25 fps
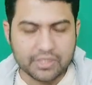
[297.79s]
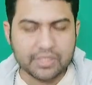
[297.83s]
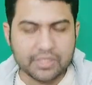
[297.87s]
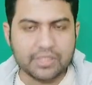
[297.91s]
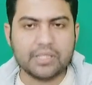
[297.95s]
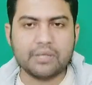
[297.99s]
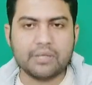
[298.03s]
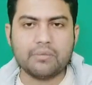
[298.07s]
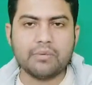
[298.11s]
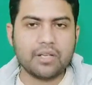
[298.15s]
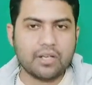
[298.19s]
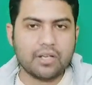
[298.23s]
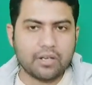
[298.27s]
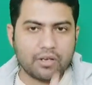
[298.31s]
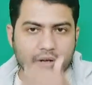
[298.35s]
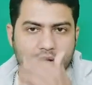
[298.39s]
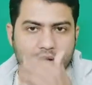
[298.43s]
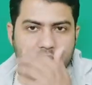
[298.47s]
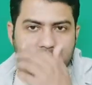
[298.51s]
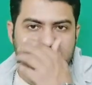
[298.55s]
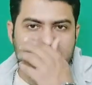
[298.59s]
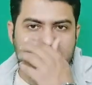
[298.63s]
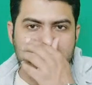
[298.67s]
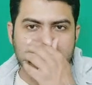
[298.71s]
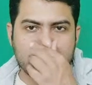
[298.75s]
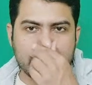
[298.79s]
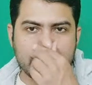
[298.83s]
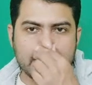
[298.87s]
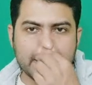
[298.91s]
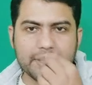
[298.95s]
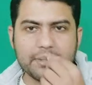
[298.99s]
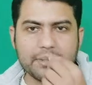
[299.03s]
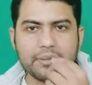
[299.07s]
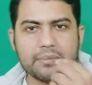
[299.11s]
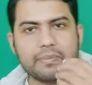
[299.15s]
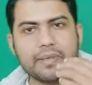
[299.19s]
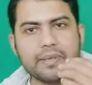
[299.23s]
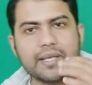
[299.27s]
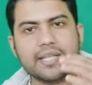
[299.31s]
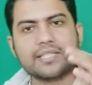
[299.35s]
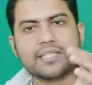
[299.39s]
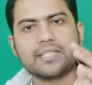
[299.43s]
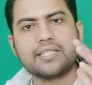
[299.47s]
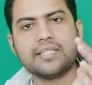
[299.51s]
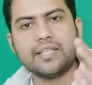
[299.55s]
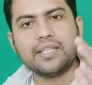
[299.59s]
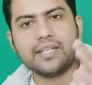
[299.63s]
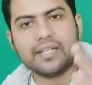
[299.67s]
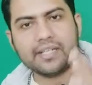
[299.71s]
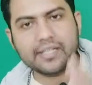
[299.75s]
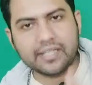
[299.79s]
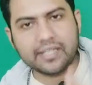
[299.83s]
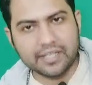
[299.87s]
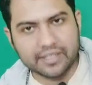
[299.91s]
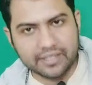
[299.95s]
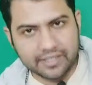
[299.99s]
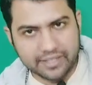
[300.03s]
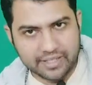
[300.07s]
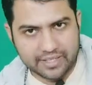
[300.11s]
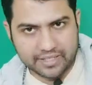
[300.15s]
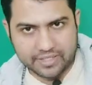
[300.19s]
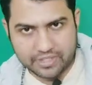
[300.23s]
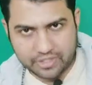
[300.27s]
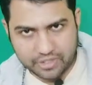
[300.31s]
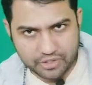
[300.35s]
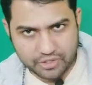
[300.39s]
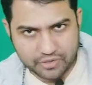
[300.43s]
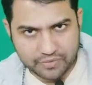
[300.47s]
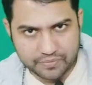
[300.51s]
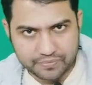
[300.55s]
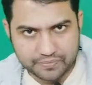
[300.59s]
They were not ready to face the written test.